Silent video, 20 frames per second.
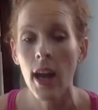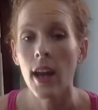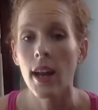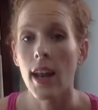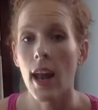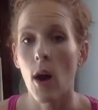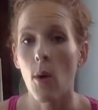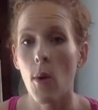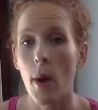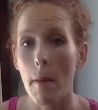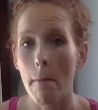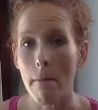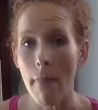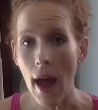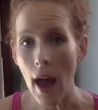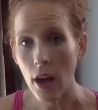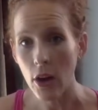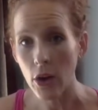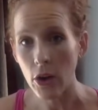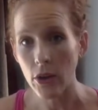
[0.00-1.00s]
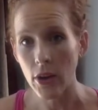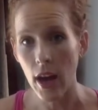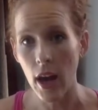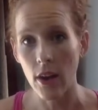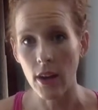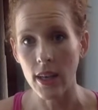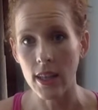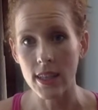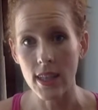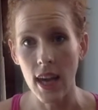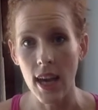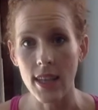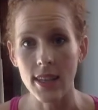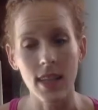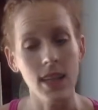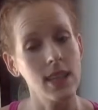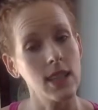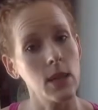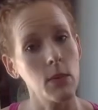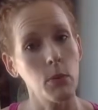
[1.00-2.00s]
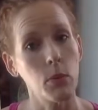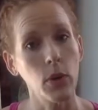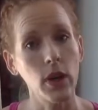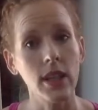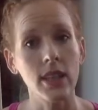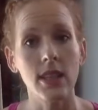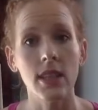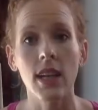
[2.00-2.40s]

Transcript: Now, what macro counting does is it brings